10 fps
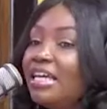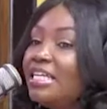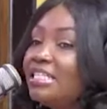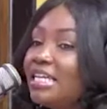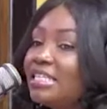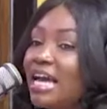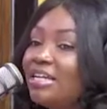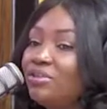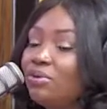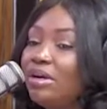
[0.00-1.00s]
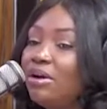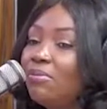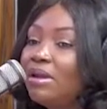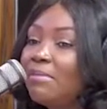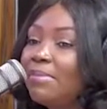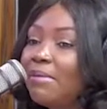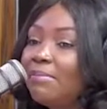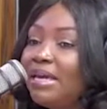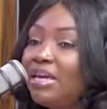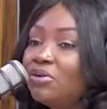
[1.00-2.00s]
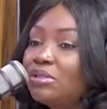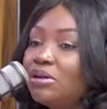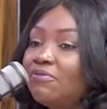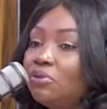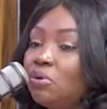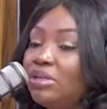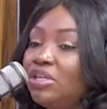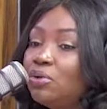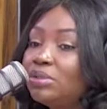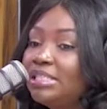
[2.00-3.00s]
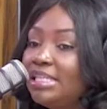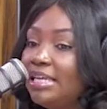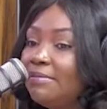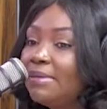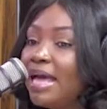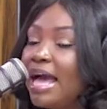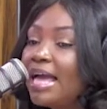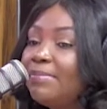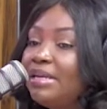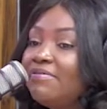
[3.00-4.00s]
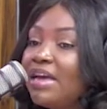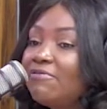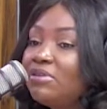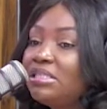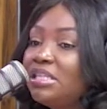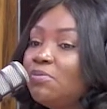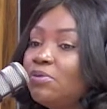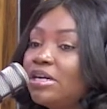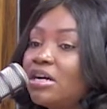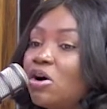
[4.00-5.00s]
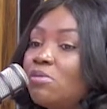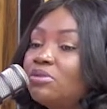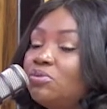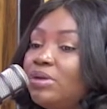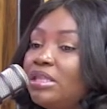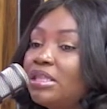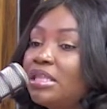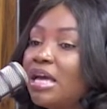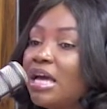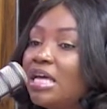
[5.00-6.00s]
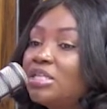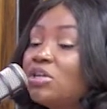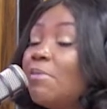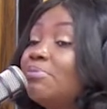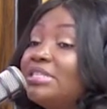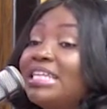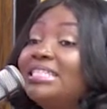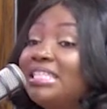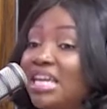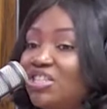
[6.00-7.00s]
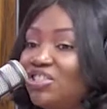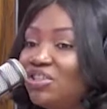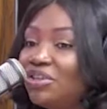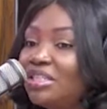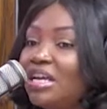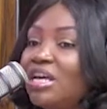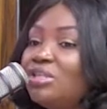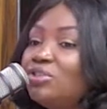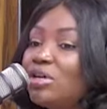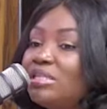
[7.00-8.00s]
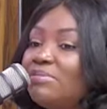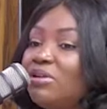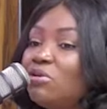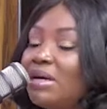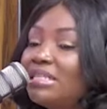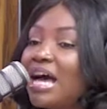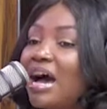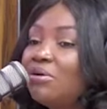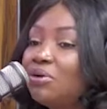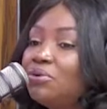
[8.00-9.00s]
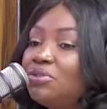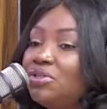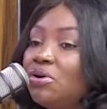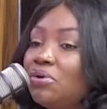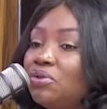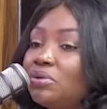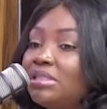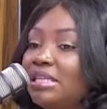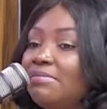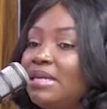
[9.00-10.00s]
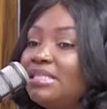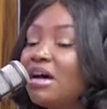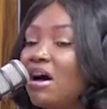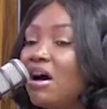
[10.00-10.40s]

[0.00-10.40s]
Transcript: He says, hi, Joy. Well, about making yourself known in your team, I believe every teamwork comes with some presentation. Trust me, no matter how good your teammates